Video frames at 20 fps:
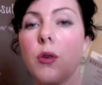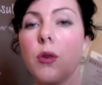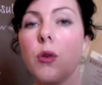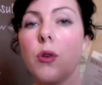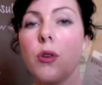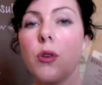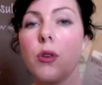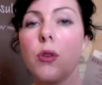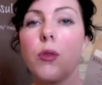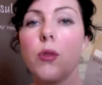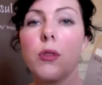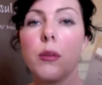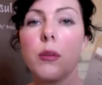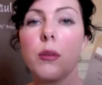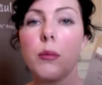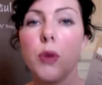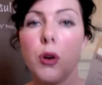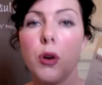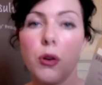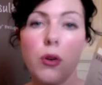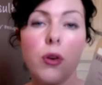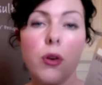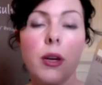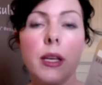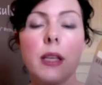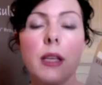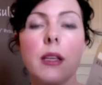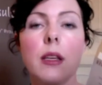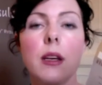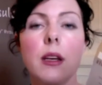oil or the
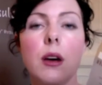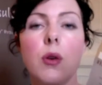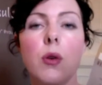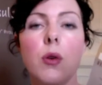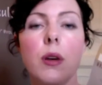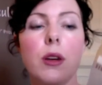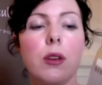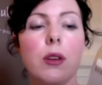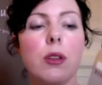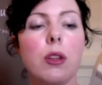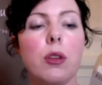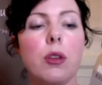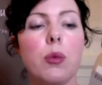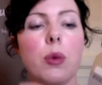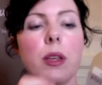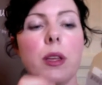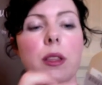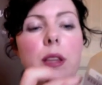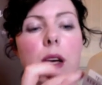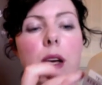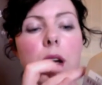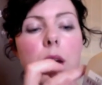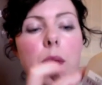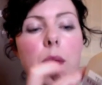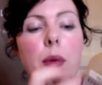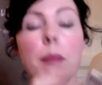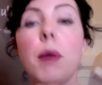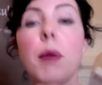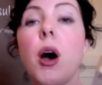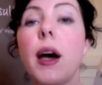Monoi oil with
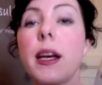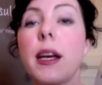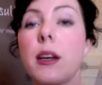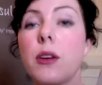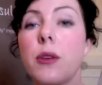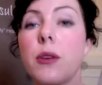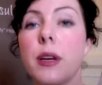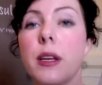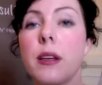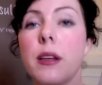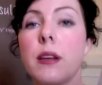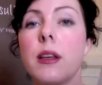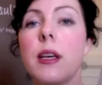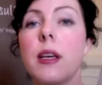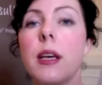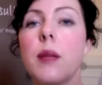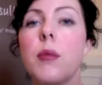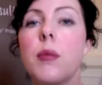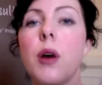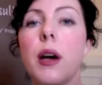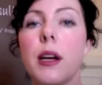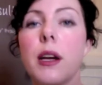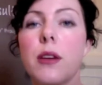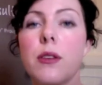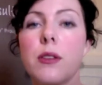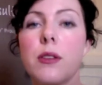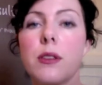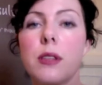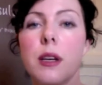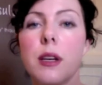mica in it. And
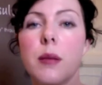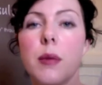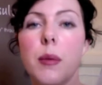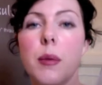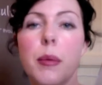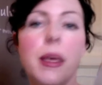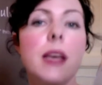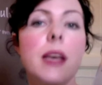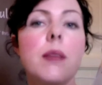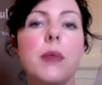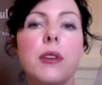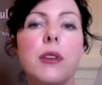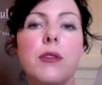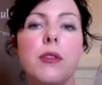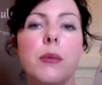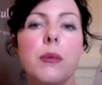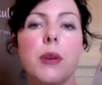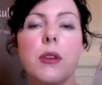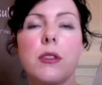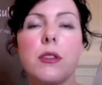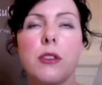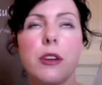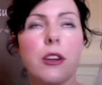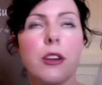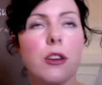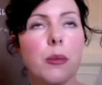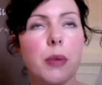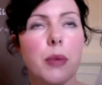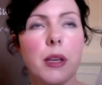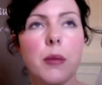mica is a pigment from,
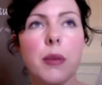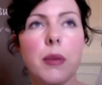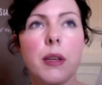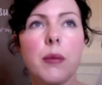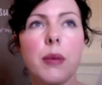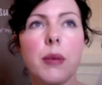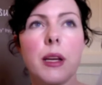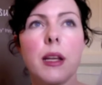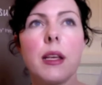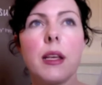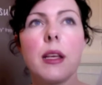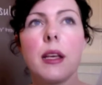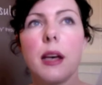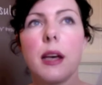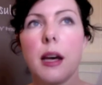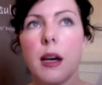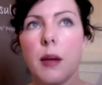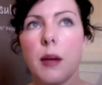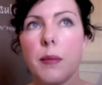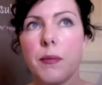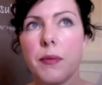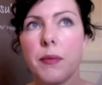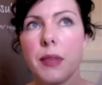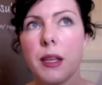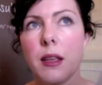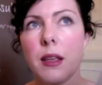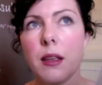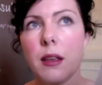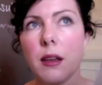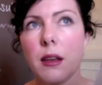not a pigment, but
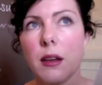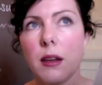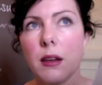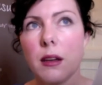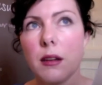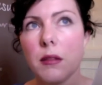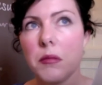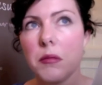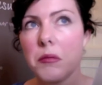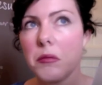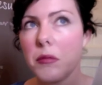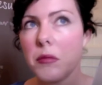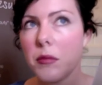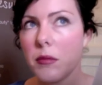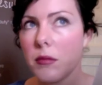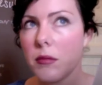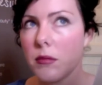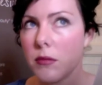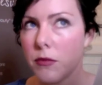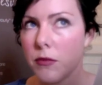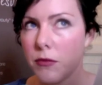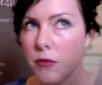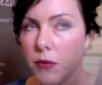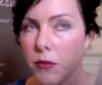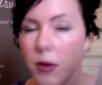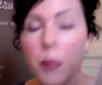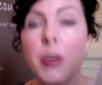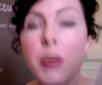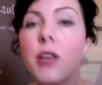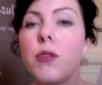
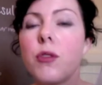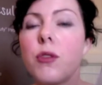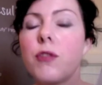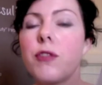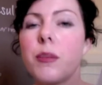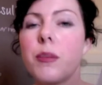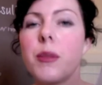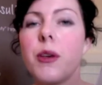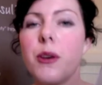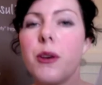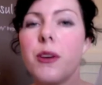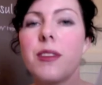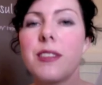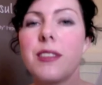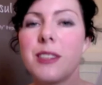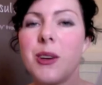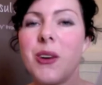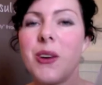a mineral from the earth,